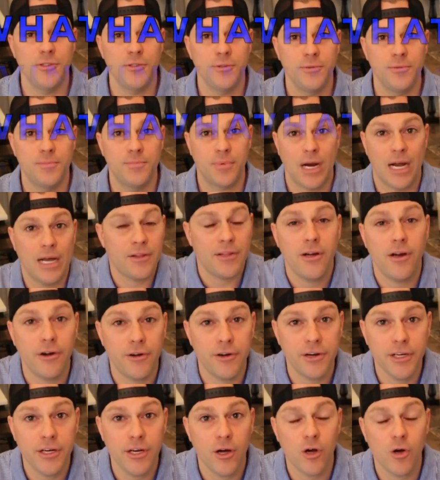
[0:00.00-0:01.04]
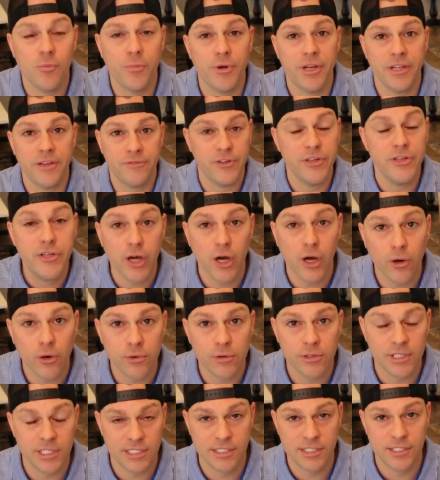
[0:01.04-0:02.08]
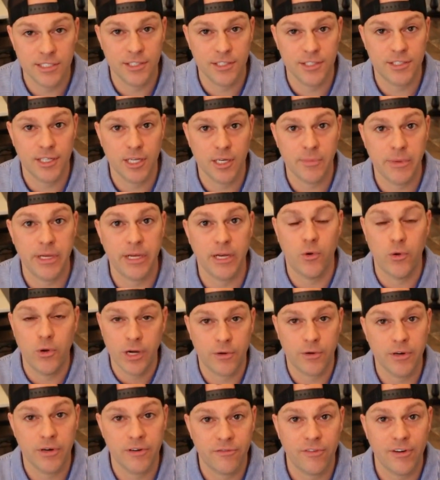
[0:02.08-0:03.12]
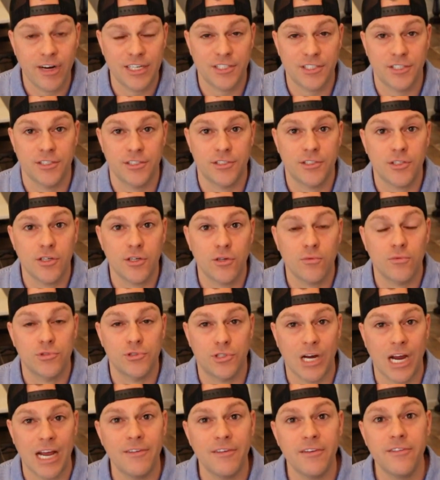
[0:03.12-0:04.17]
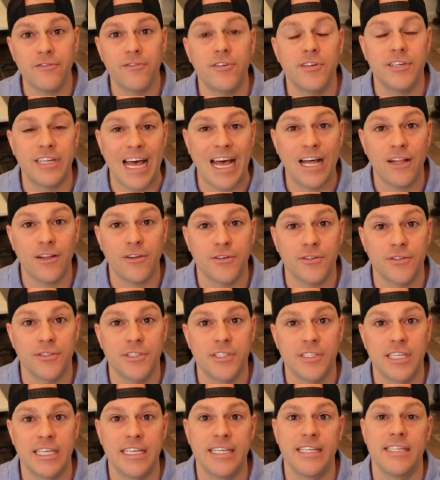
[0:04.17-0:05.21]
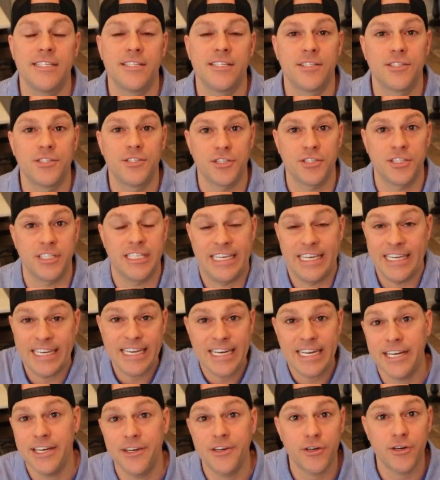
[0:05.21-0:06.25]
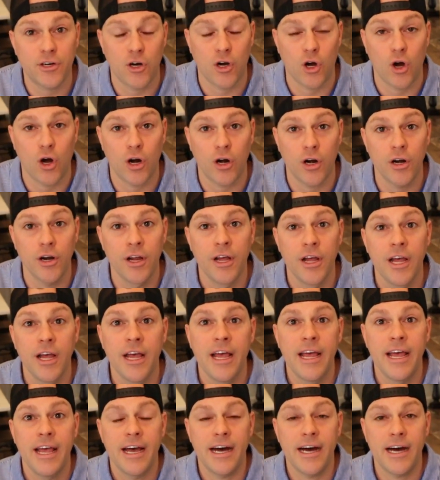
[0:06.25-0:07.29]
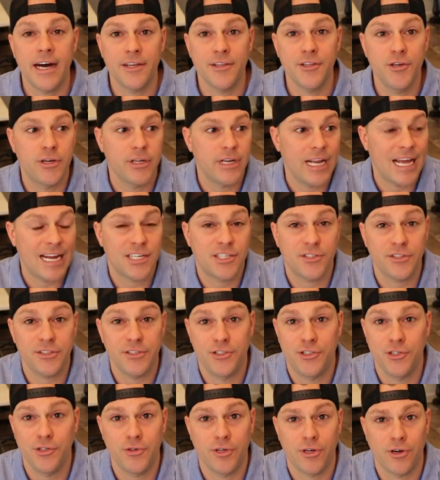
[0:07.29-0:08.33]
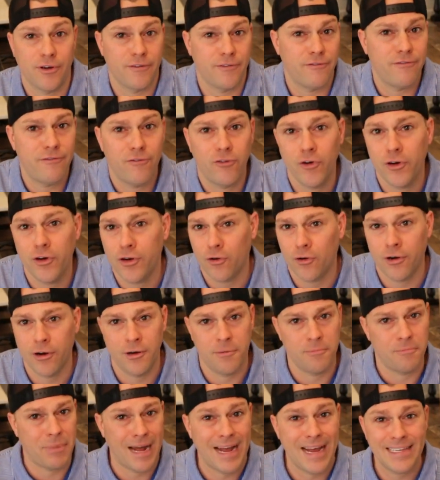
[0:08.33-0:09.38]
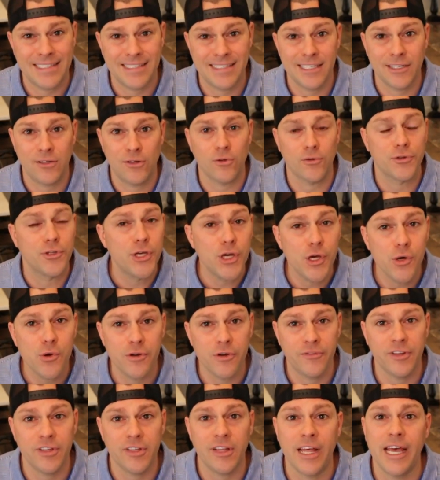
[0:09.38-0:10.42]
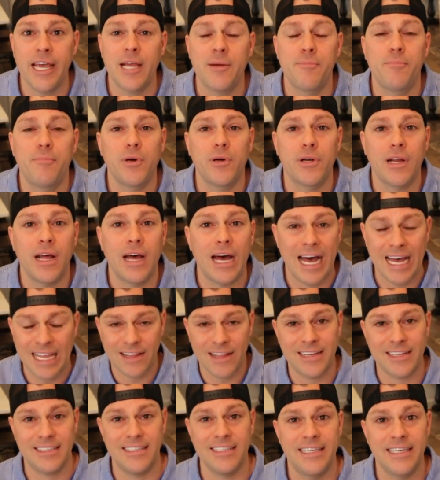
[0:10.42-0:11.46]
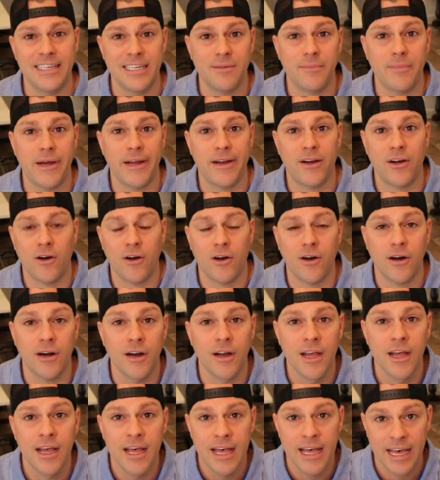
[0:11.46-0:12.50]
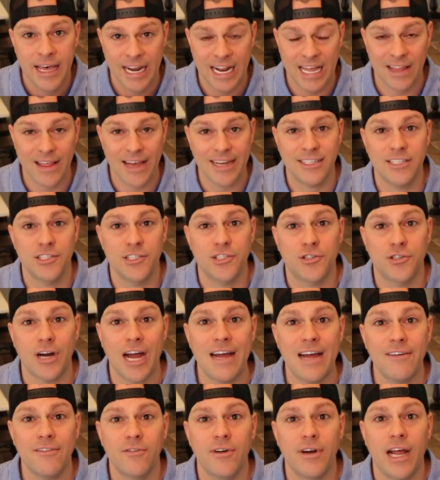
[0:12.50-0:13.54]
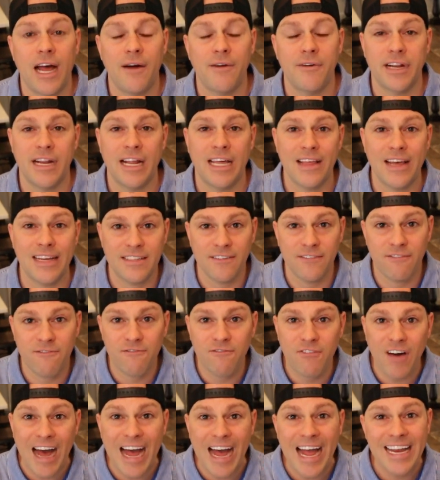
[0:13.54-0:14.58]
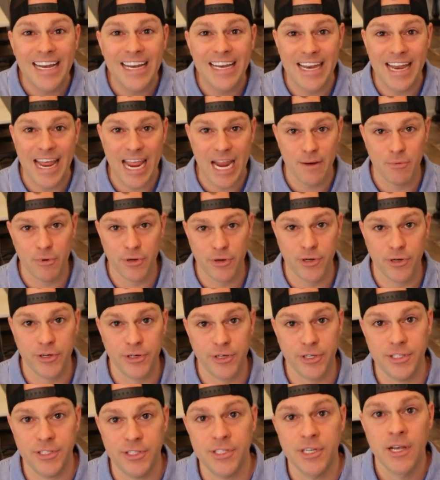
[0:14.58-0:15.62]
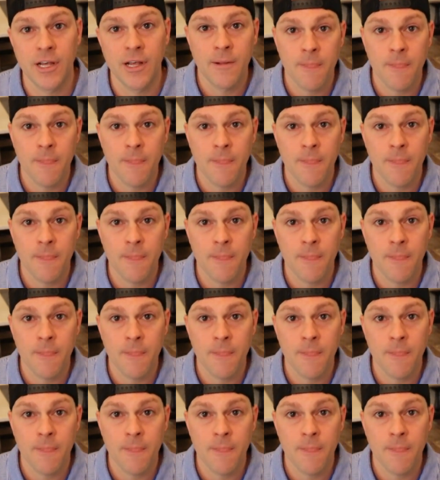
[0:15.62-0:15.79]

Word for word: You probably already know, but if you don't, this is just gonna be a quick refresher. So driving for dollars is just getting in your car, uh, you can actually do it on foot or on bicycle too if you like, but I like to get in my car and I like to drive around and I like to find neighborhoods